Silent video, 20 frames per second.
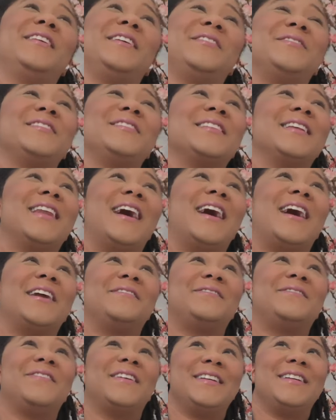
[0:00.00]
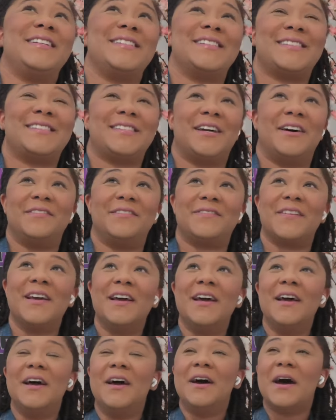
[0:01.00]
it was a lot of funny stuff.
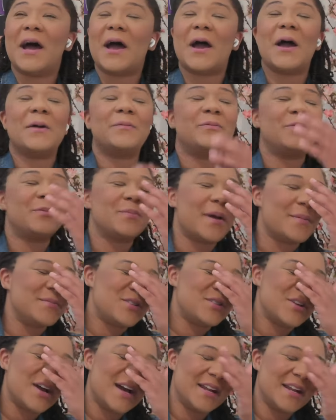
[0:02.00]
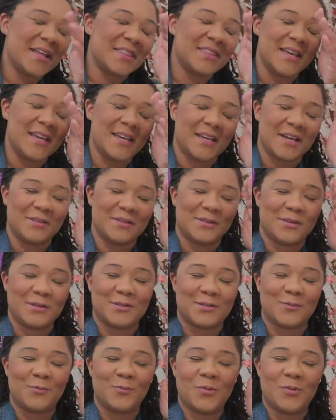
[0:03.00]
I'm I'm trying to think of this
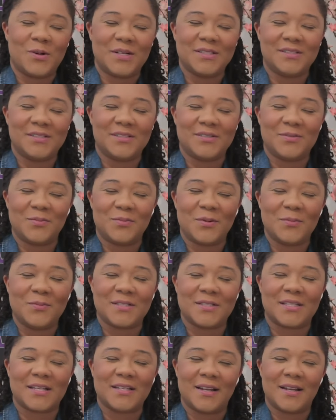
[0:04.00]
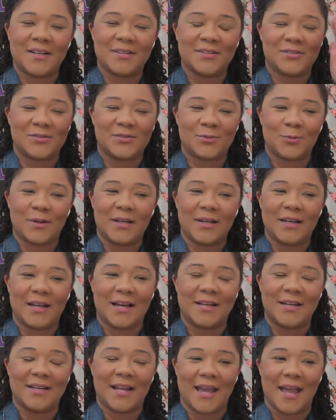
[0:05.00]
one. What was another
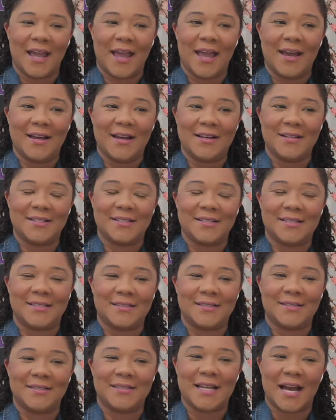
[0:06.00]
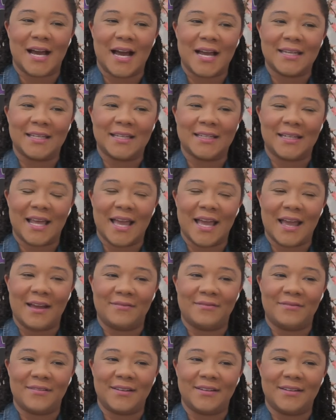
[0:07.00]
storyline that had us dying
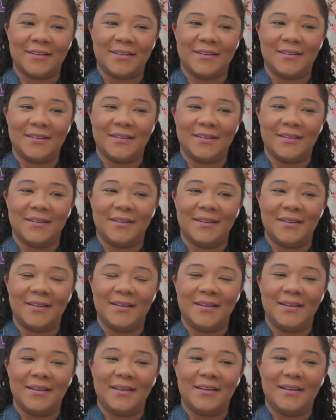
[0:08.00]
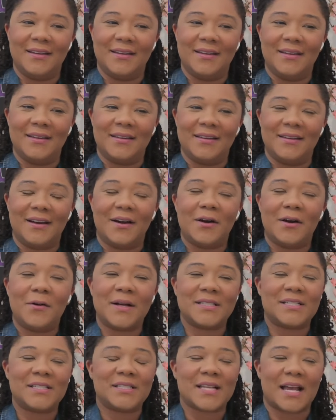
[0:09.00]
laughing? So oh,
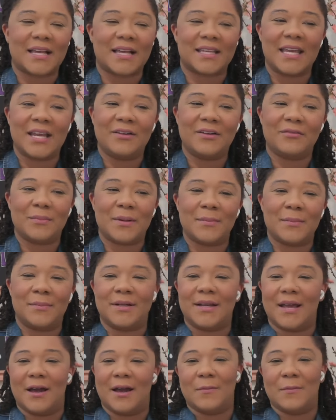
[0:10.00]
I just I can't remember now,